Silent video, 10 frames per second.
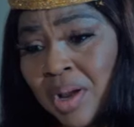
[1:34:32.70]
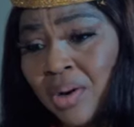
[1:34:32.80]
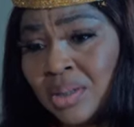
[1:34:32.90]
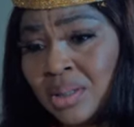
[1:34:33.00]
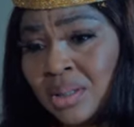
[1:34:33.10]

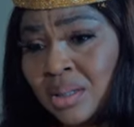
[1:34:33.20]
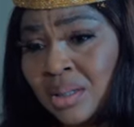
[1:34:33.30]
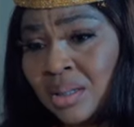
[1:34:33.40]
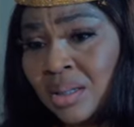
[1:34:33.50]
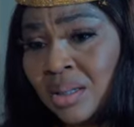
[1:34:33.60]
Because
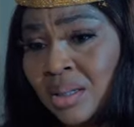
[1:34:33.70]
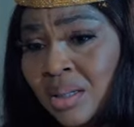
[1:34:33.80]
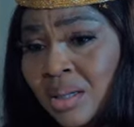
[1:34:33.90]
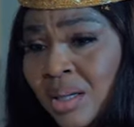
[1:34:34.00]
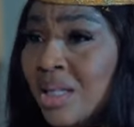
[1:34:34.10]

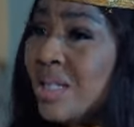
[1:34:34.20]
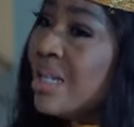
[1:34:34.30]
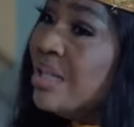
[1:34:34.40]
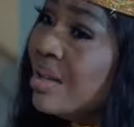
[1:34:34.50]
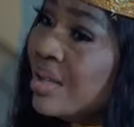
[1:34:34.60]

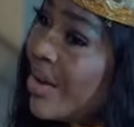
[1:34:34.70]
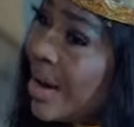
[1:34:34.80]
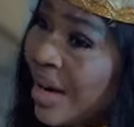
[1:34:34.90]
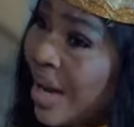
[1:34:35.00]
she's not our